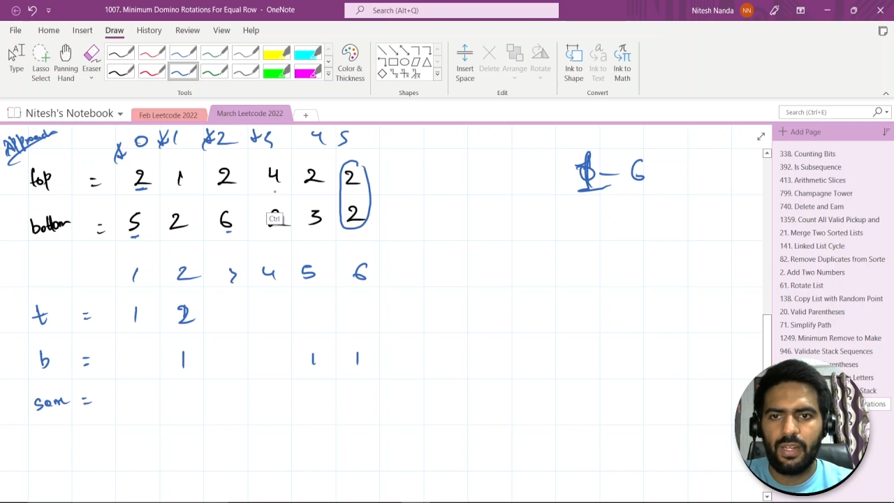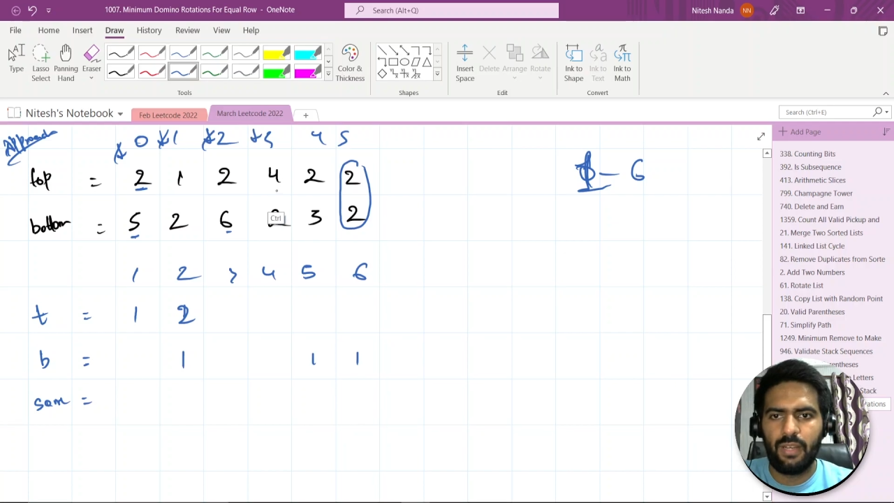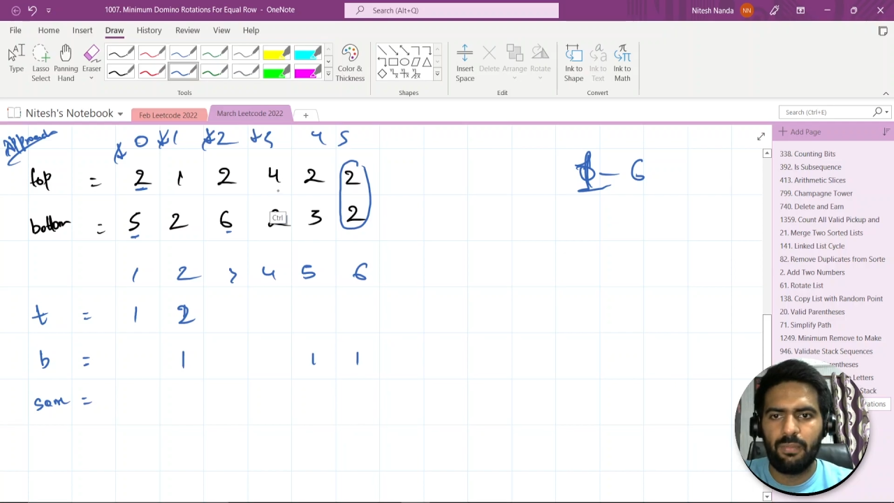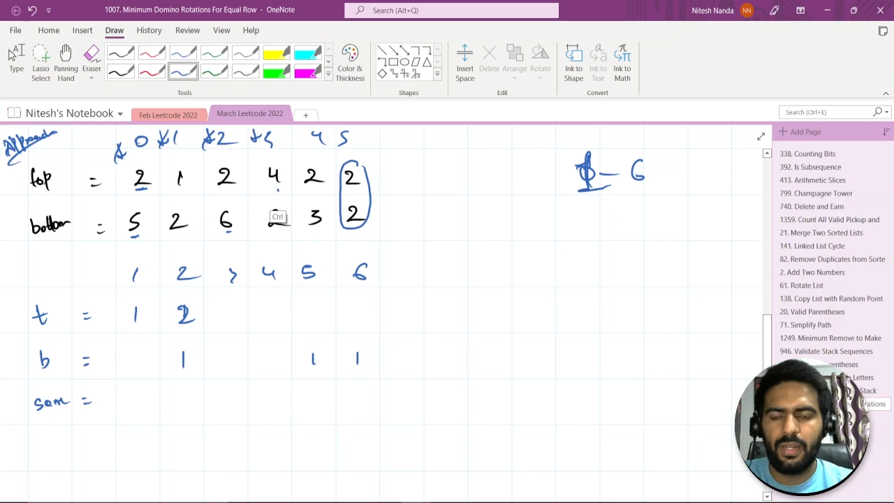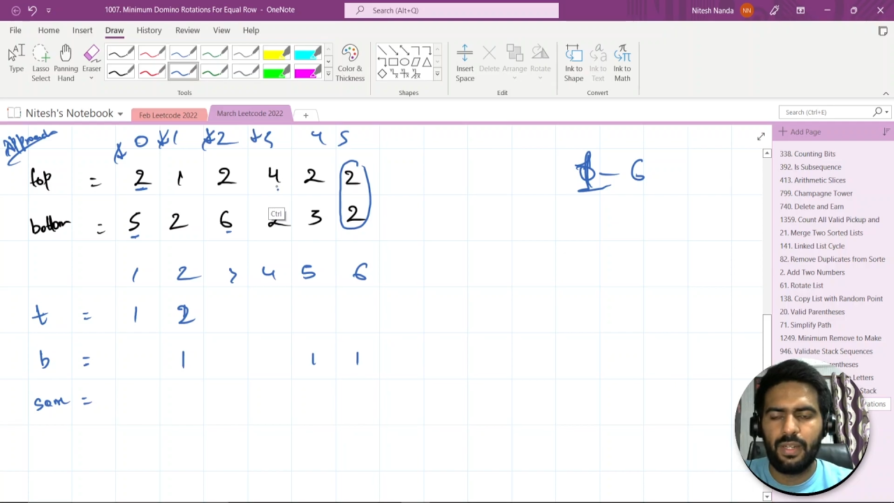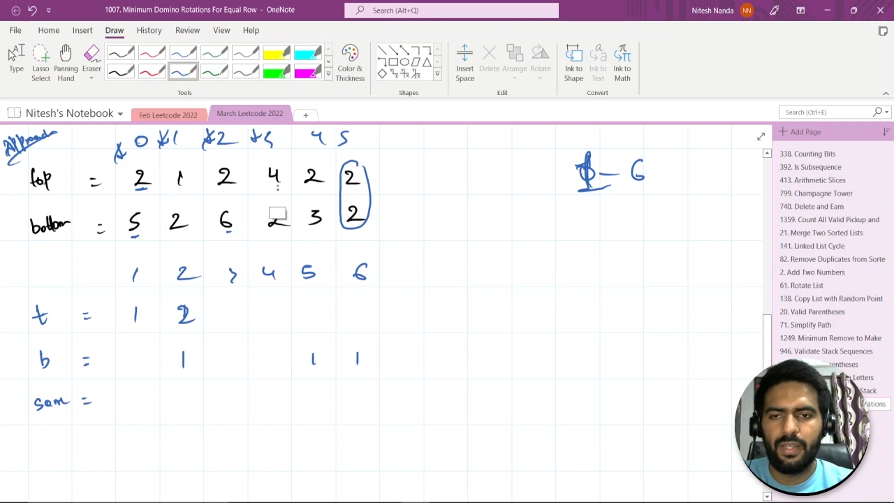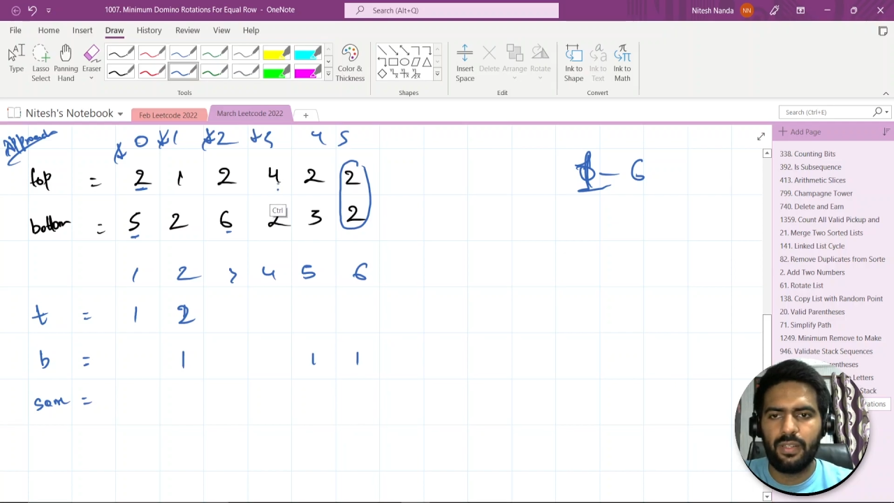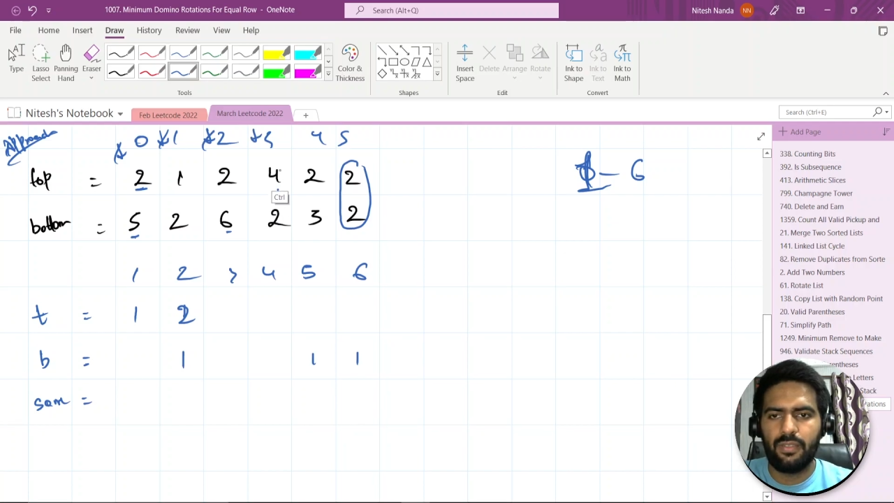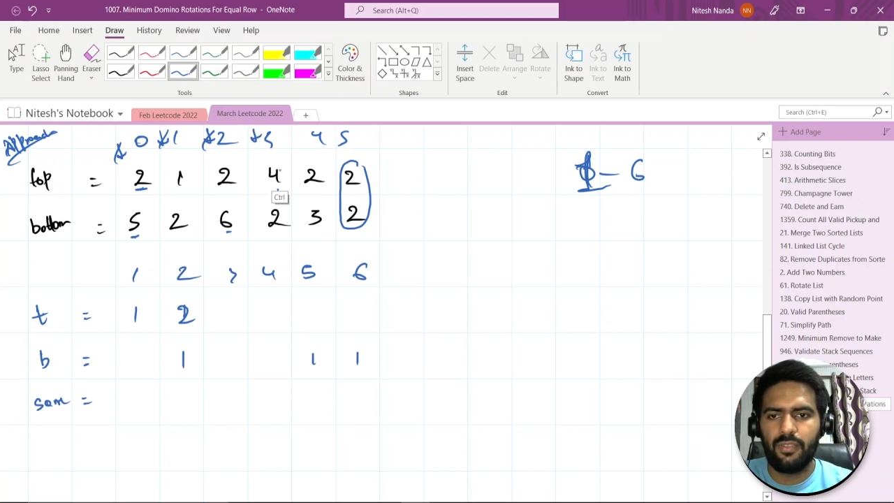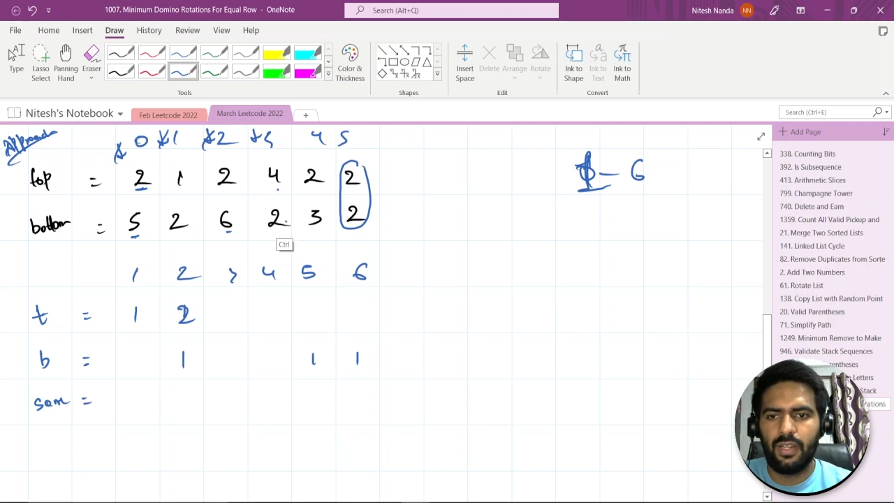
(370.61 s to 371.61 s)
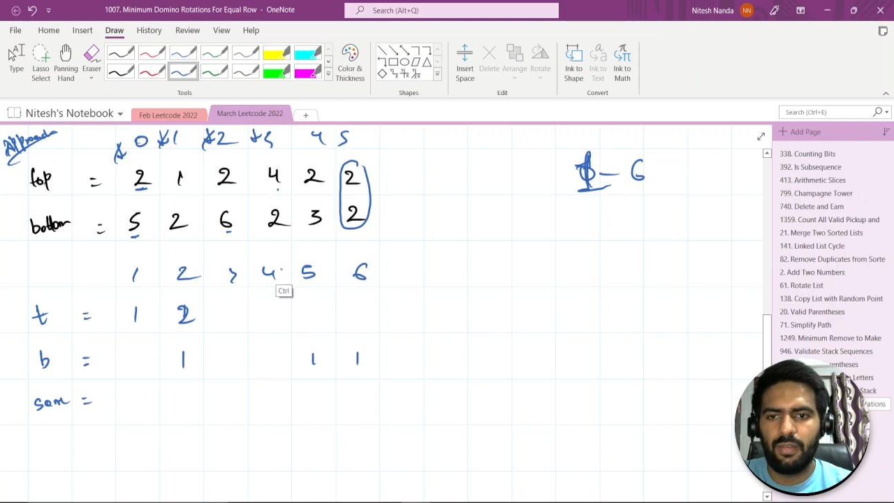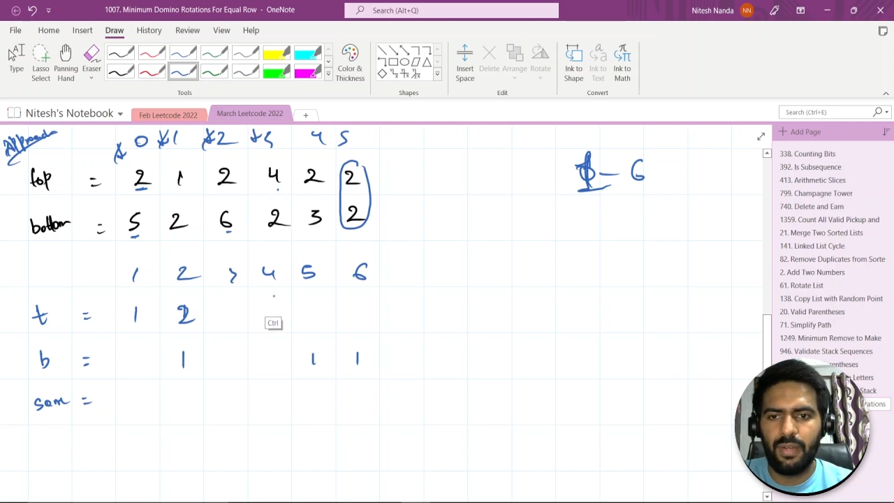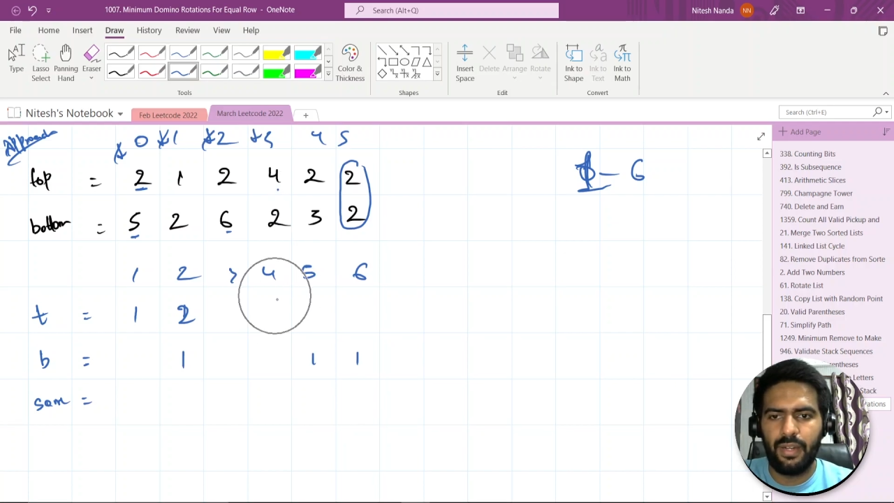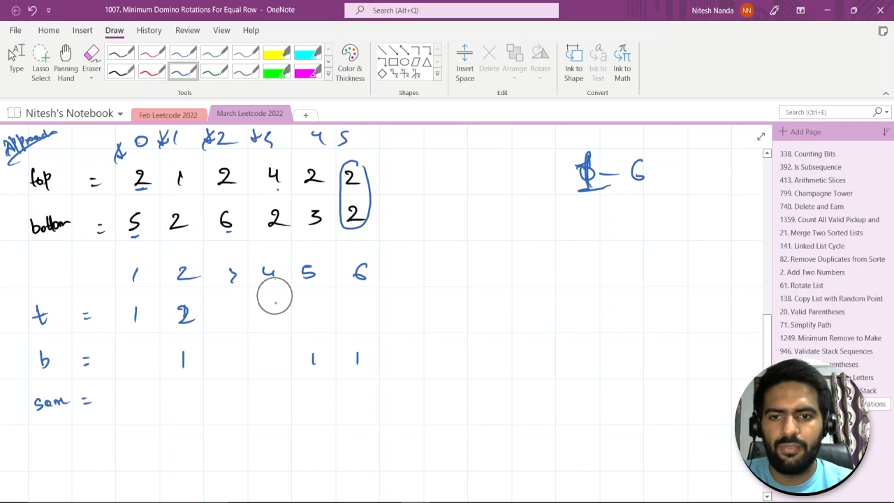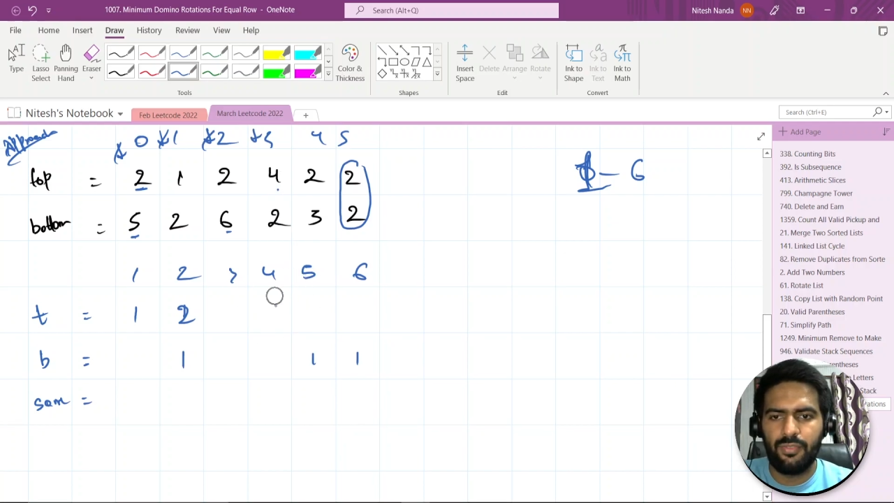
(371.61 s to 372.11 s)
come at here, we'll
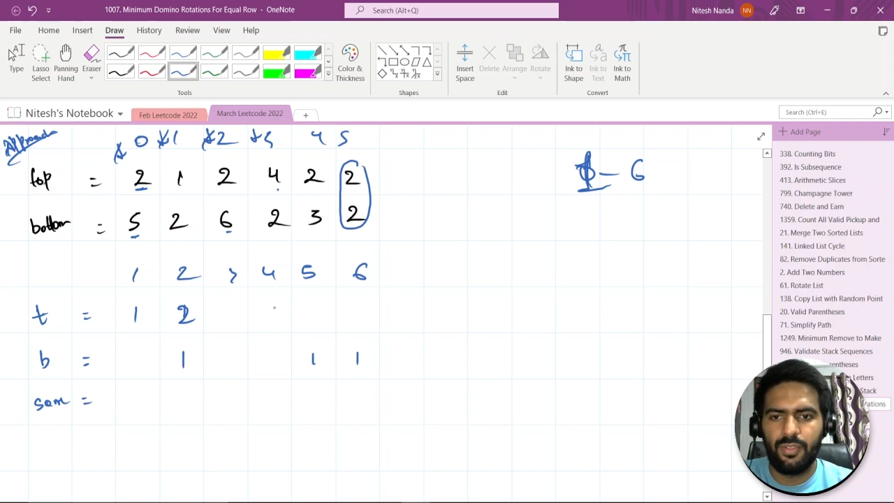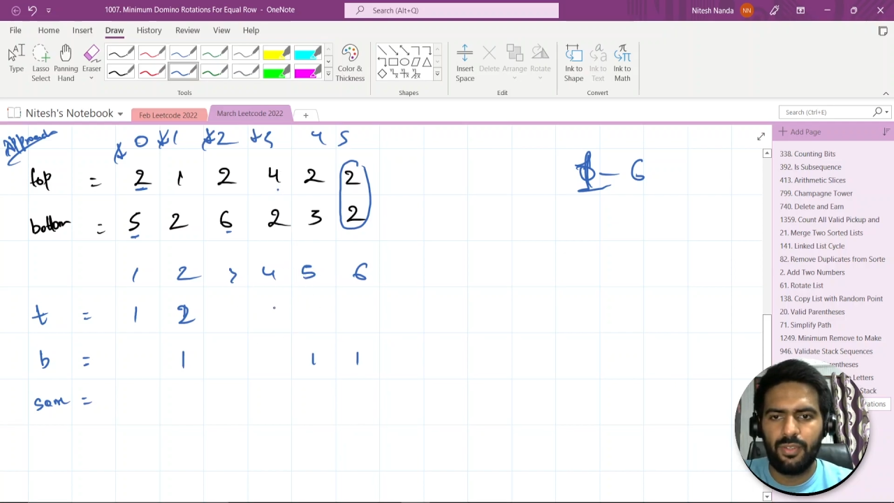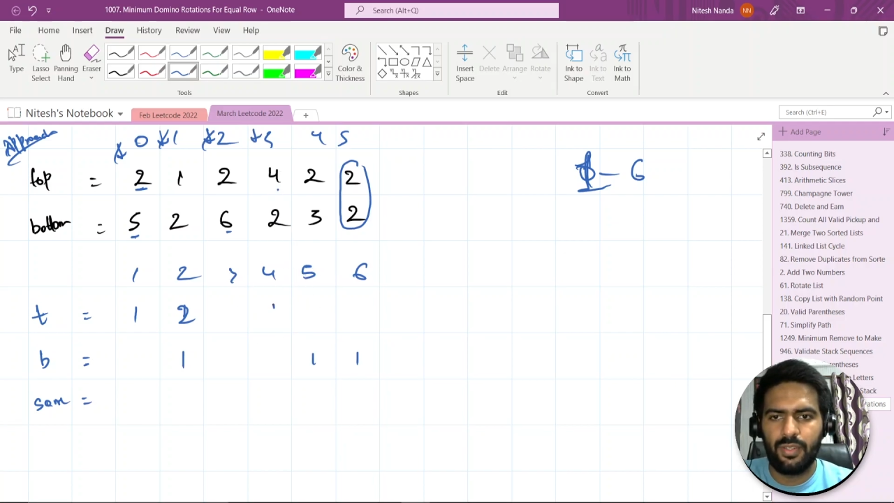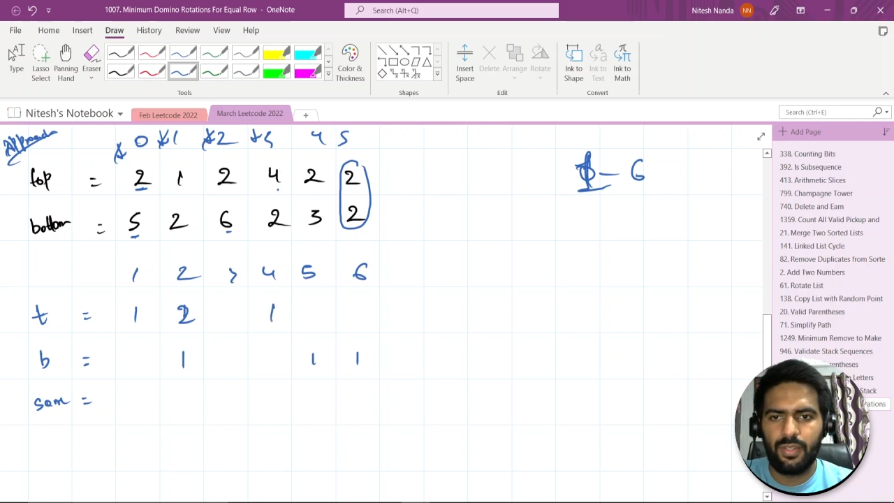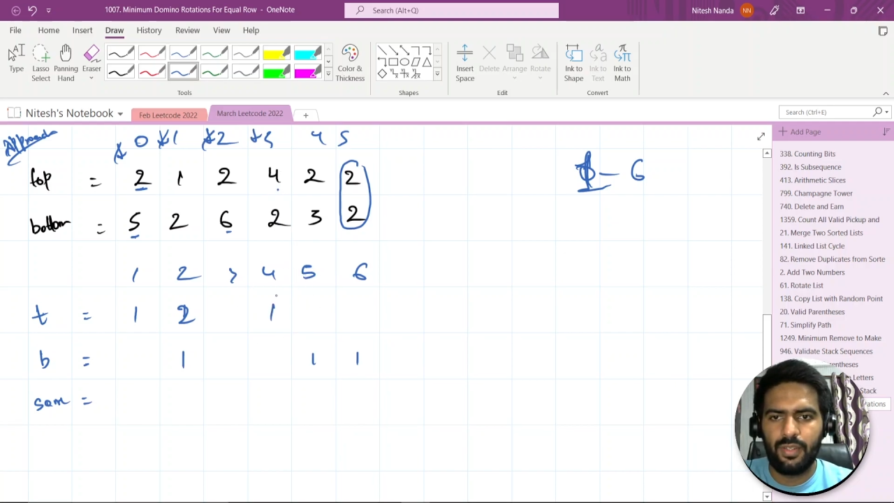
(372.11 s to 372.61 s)
update 4